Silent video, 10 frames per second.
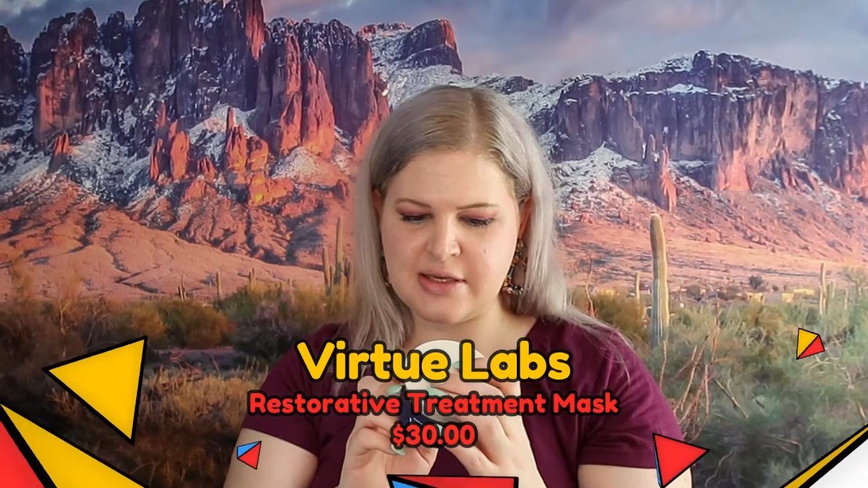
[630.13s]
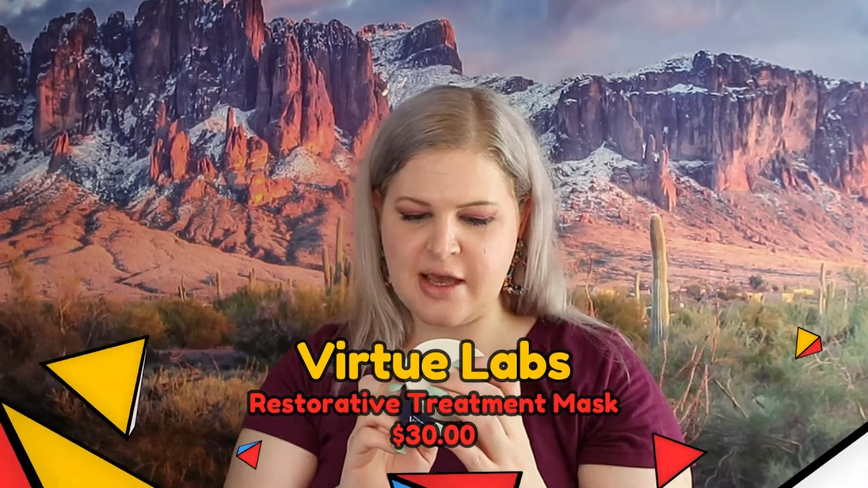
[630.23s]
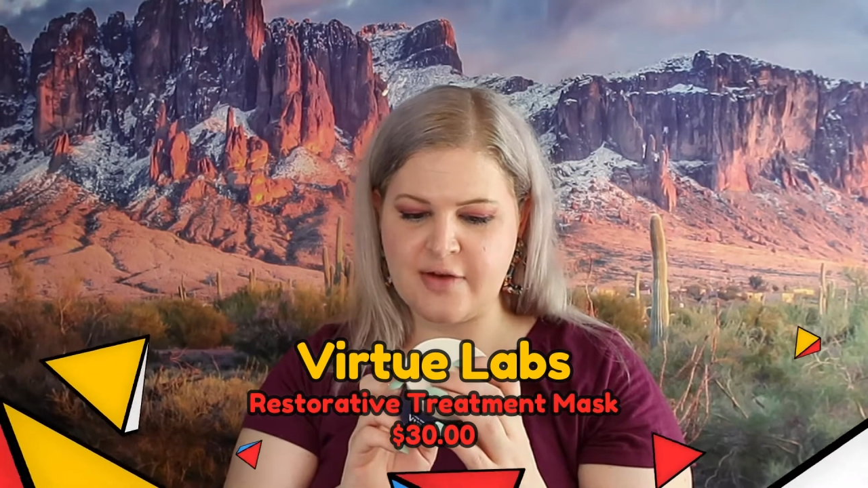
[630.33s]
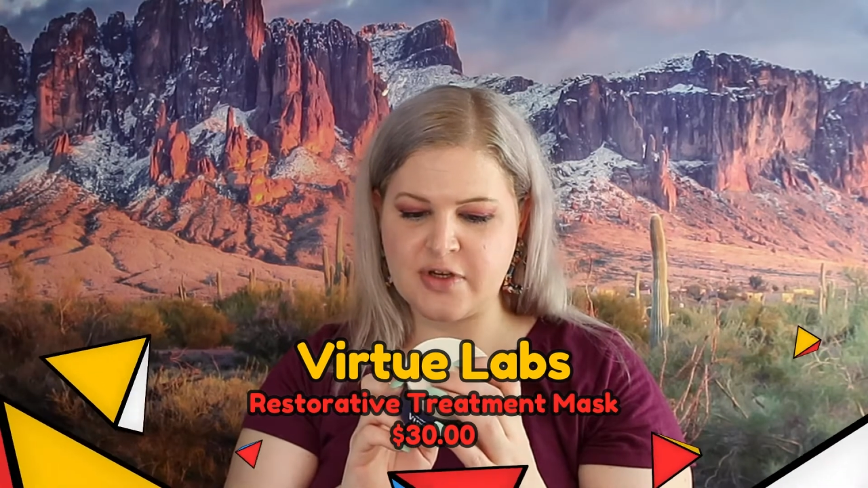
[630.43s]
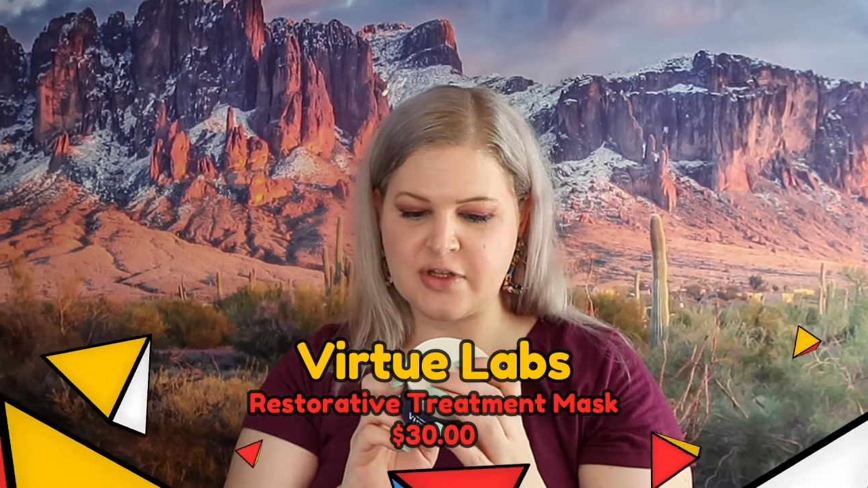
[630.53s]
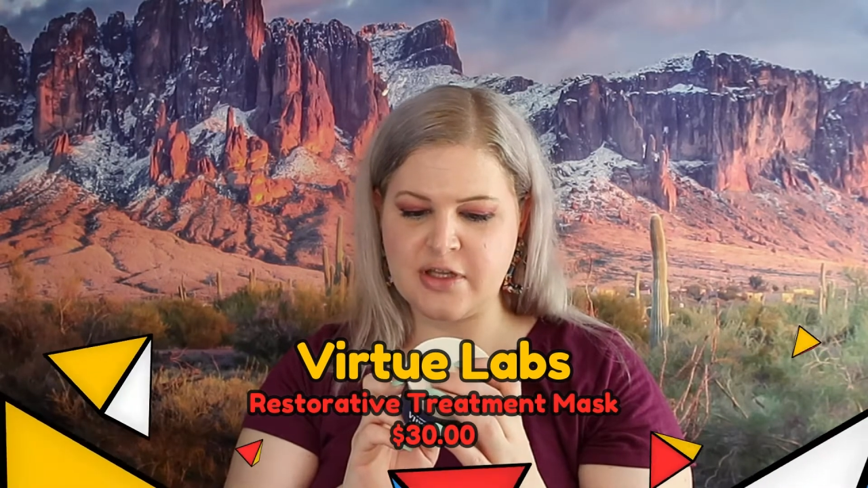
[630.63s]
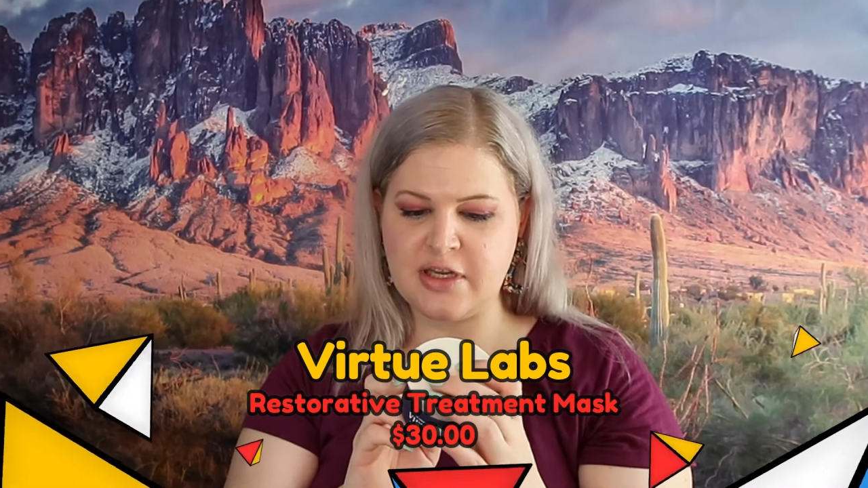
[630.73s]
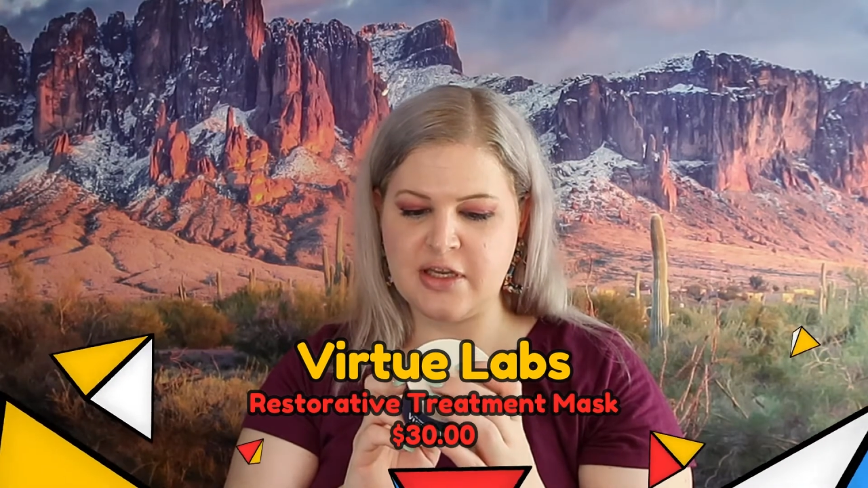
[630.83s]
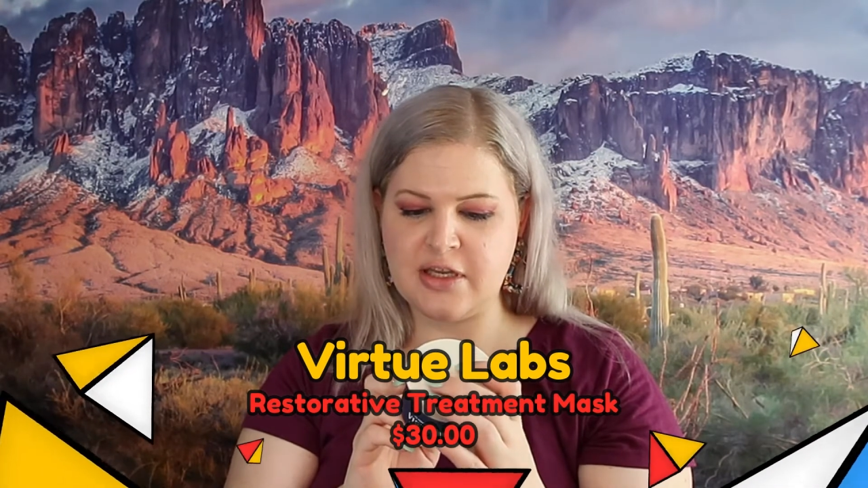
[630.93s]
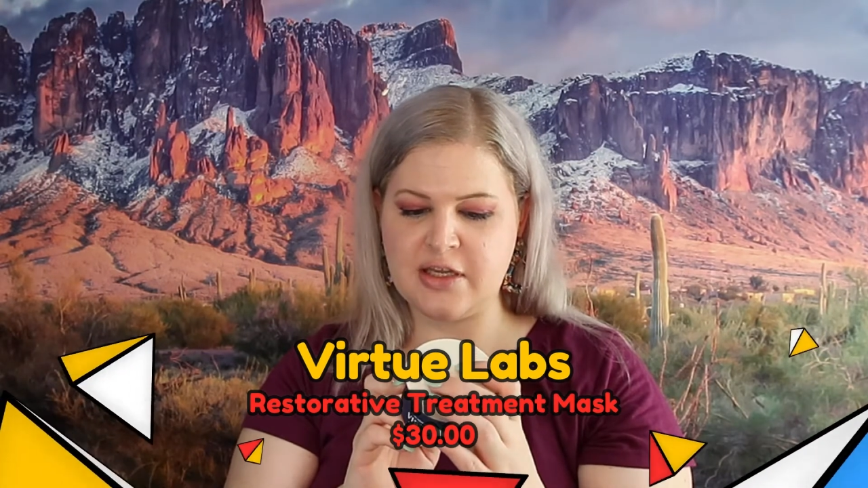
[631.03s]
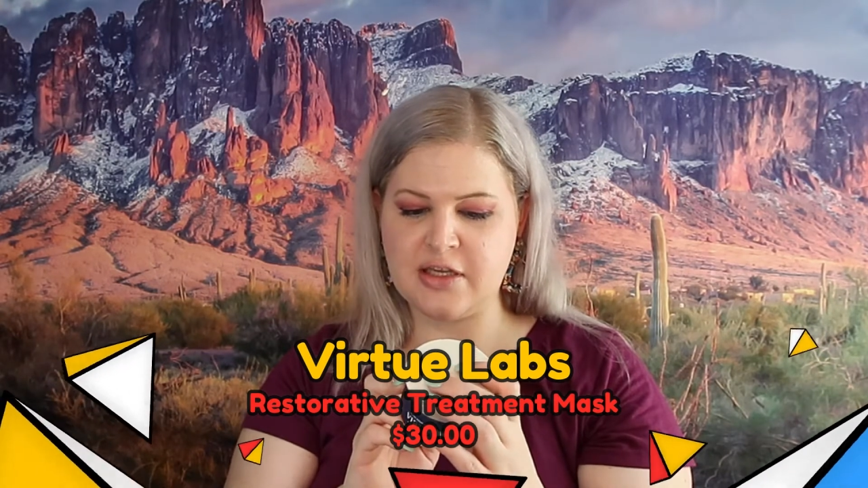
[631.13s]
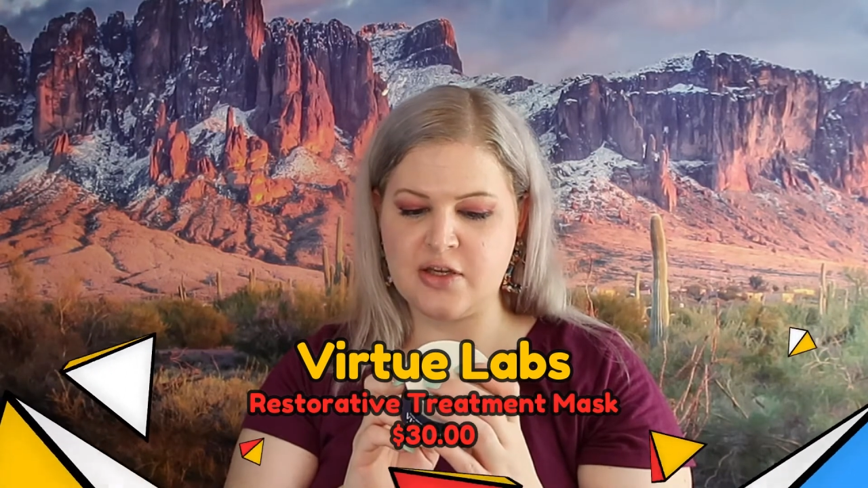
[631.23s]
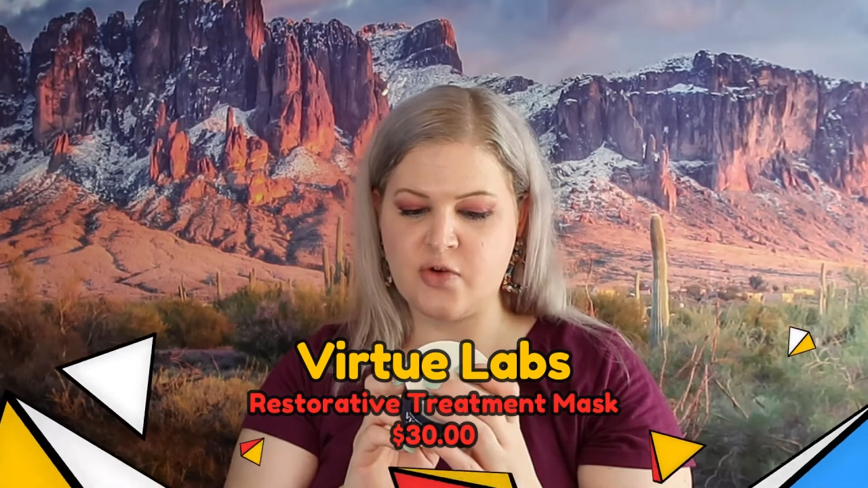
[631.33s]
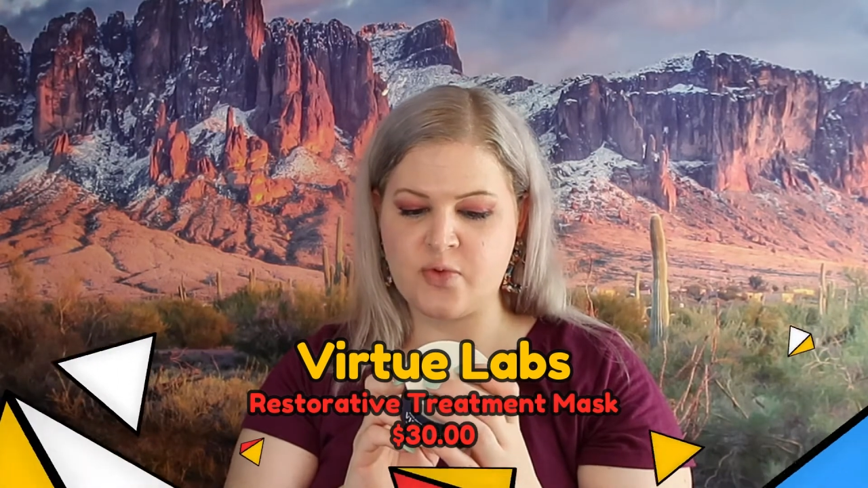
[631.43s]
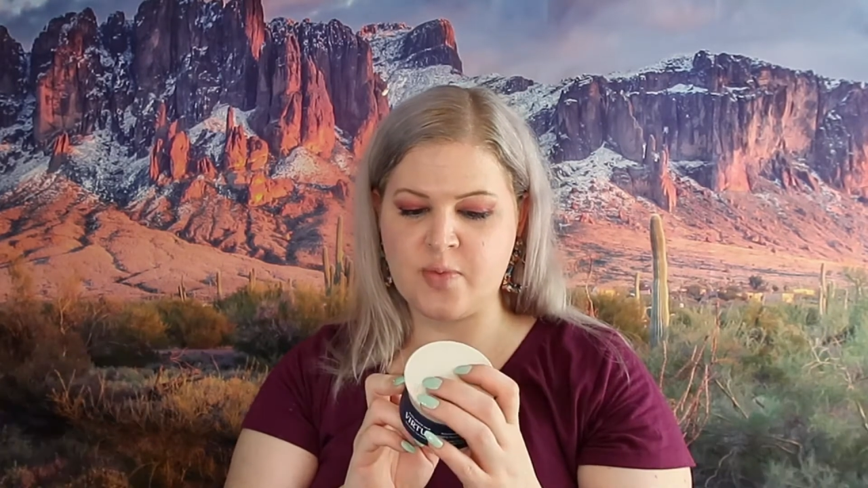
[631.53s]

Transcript: after cleaning,